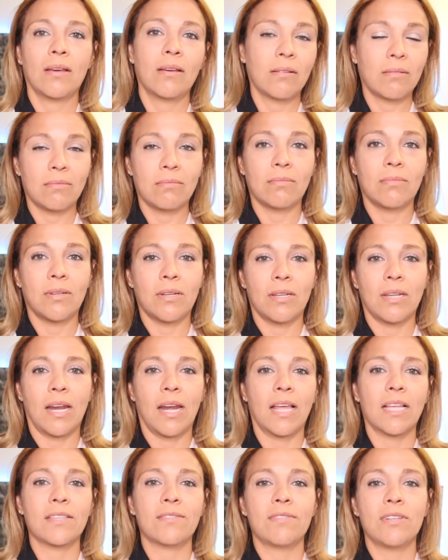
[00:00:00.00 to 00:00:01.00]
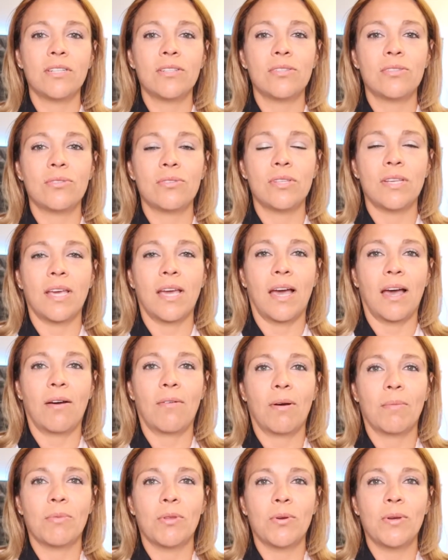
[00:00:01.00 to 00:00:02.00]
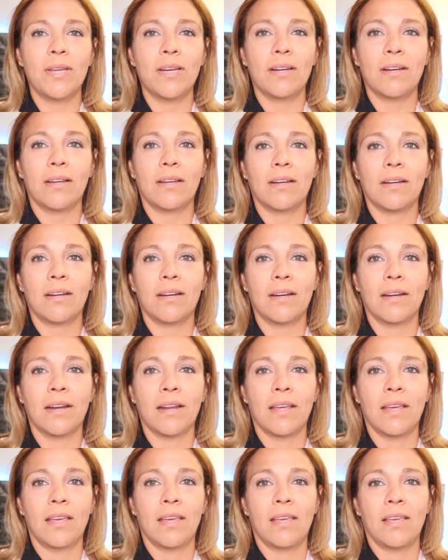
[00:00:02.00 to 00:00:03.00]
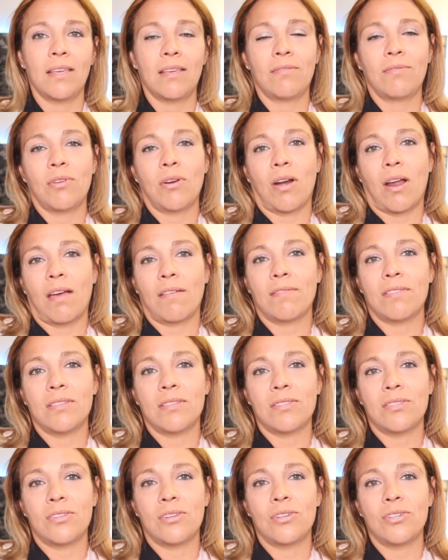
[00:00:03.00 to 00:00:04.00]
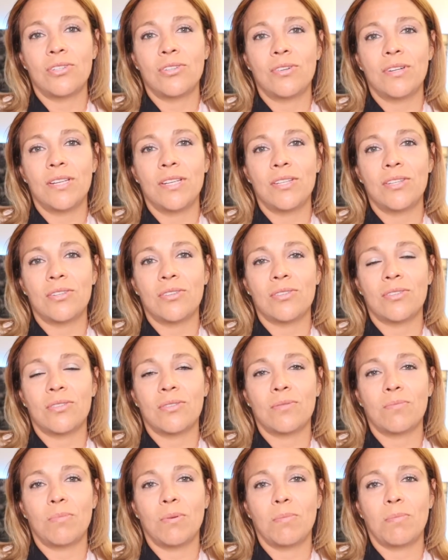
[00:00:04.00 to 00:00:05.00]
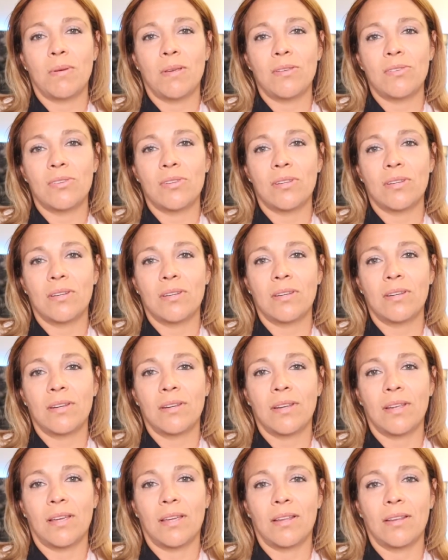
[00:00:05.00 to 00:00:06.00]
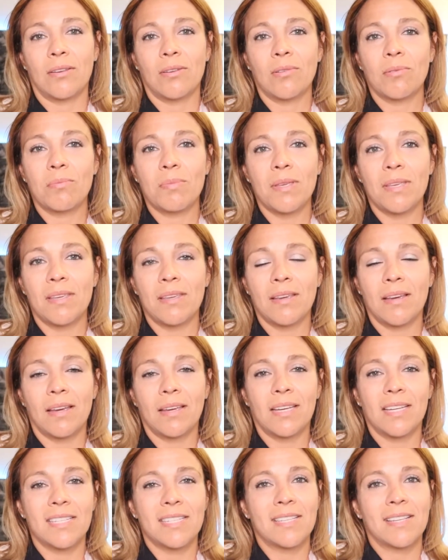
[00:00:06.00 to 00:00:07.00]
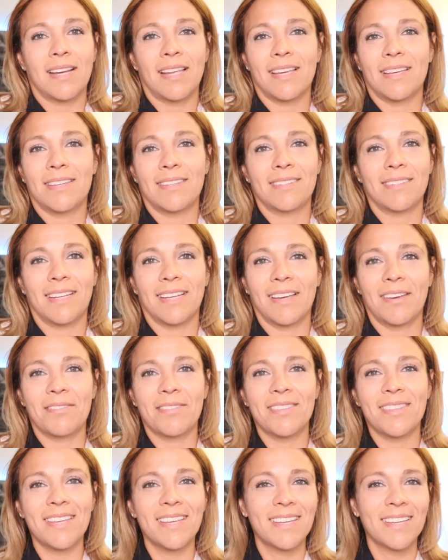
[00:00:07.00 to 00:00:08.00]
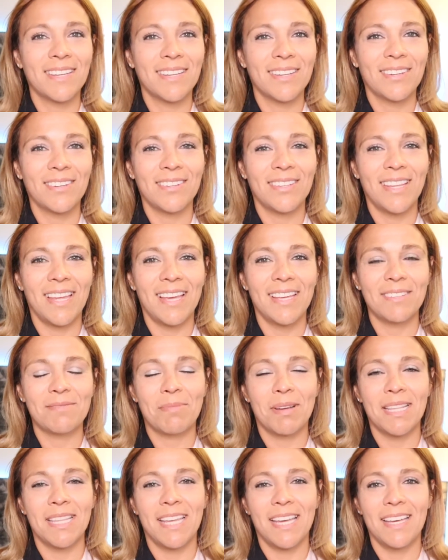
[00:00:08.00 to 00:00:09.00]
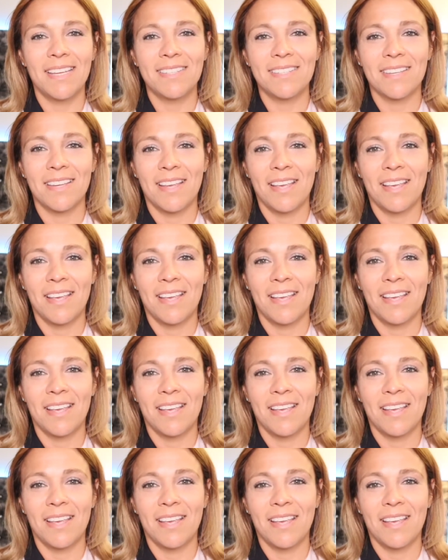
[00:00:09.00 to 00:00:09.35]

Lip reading: the next videos to see how I'm doing. And if you're having this surgery, just be patient, and you'll be, I guess, like everything, good days, bad days.